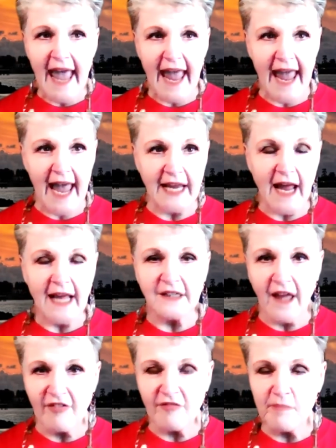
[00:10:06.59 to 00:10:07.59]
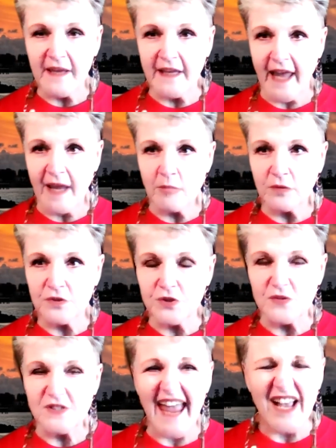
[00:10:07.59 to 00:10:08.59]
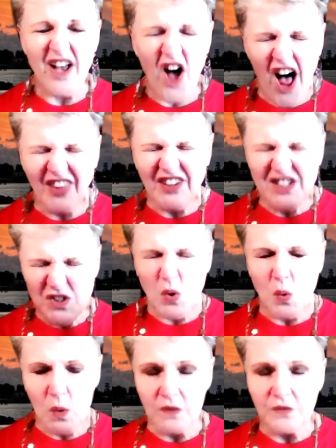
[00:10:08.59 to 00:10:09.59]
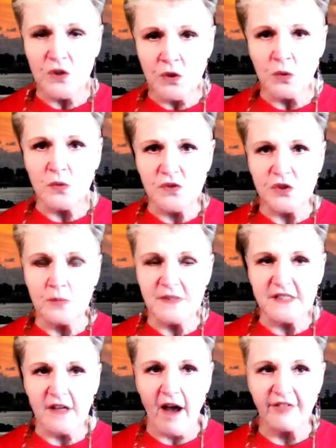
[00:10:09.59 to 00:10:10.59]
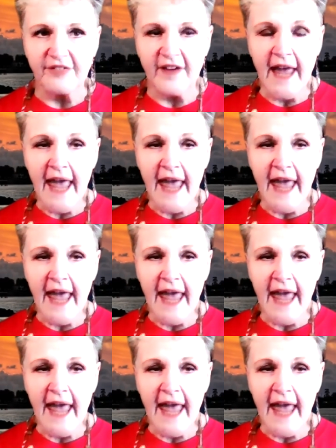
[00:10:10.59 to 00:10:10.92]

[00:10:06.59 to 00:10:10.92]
And I love being able to take all this cool new Zoom stuff